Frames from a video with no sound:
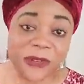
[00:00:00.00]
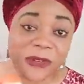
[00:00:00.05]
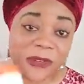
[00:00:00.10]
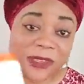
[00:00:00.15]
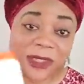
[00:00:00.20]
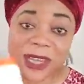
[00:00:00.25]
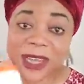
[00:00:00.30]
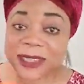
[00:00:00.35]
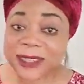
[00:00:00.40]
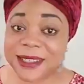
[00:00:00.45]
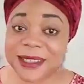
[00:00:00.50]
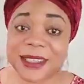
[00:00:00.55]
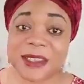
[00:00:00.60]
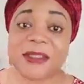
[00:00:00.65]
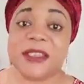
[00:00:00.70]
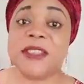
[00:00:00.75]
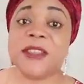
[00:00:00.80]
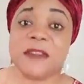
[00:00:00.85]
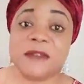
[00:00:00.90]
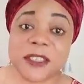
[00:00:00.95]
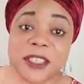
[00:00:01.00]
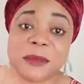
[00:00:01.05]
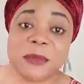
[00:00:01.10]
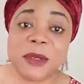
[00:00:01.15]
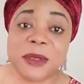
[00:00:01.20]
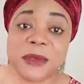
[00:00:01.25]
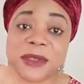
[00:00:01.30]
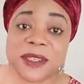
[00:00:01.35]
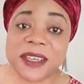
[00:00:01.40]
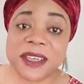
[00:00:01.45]
That's the secret of this
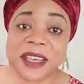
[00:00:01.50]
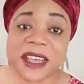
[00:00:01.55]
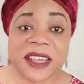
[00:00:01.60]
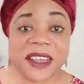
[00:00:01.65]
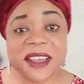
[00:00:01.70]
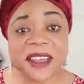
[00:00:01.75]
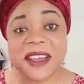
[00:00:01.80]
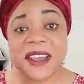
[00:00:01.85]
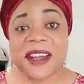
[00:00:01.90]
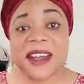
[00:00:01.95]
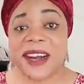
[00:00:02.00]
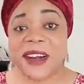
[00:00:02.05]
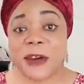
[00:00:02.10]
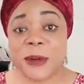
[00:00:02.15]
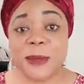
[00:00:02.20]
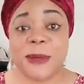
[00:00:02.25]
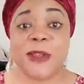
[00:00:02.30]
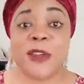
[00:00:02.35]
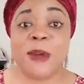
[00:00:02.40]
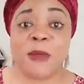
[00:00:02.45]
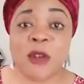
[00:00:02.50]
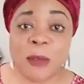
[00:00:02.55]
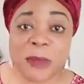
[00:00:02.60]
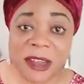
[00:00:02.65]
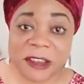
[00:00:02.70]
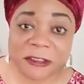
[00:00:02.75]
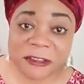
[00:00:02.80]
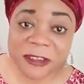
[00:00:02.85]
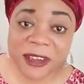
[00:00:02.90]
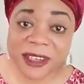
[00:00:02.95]
beauty. I rub some on my
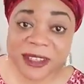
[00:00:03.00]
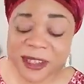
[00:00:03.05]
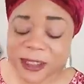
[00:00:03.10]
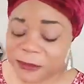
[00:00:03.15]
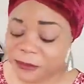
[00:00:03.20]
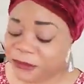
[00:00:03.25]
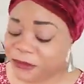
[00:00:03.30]
face.